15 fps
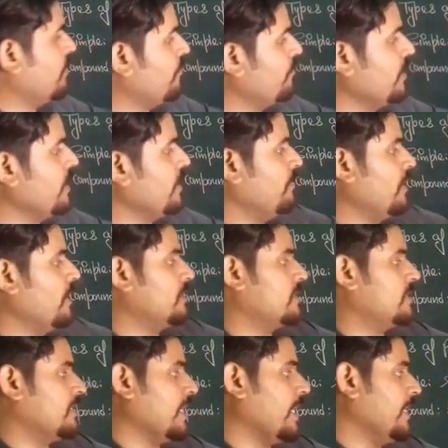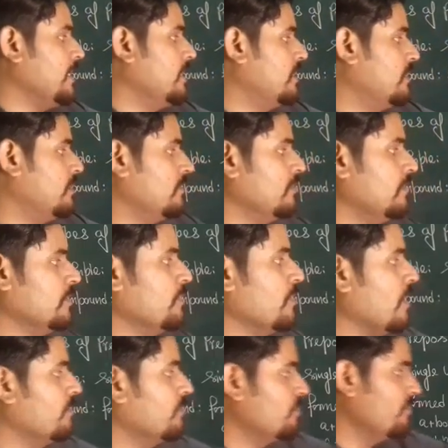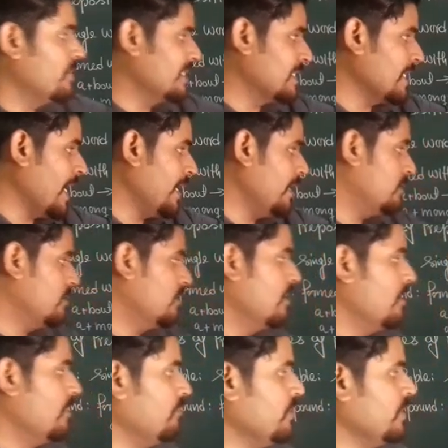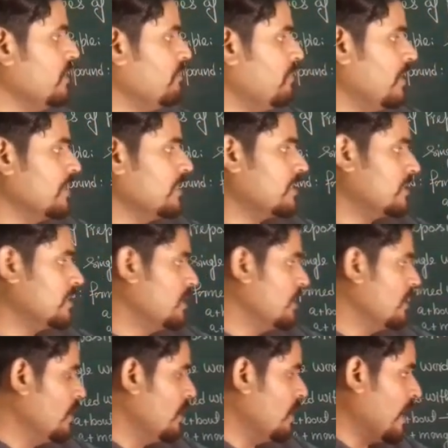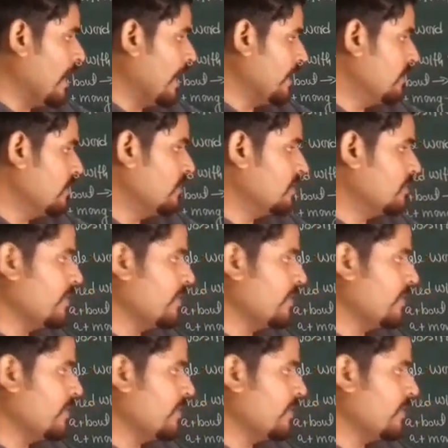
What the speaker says: B plus side, this becomes beside. B plus hind, this